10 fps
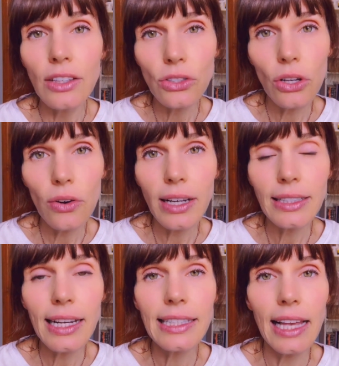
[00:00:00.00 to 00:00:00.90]
And so,
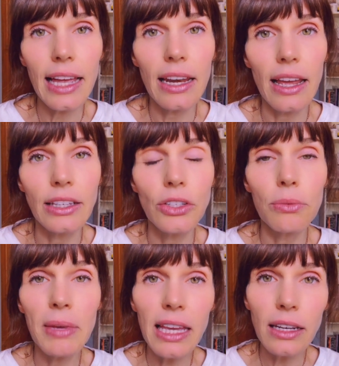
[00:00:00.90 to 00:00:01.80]
as I said,
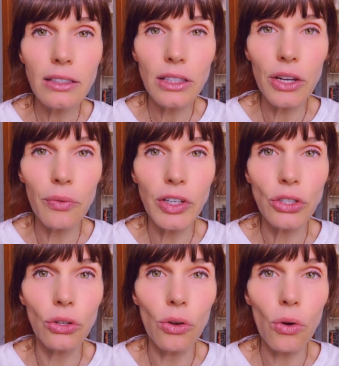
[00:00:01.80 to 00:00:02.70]
to me, it is the
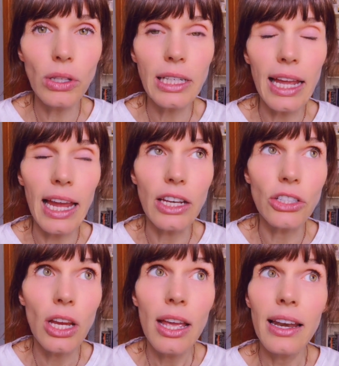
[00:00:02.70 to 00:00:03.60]
original golden
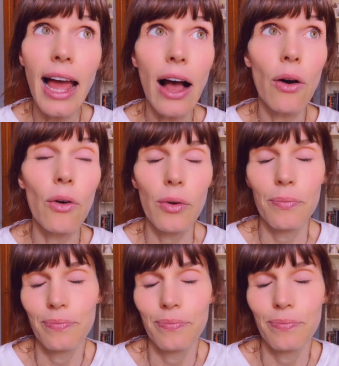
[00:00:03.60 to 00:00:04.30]
age. Now,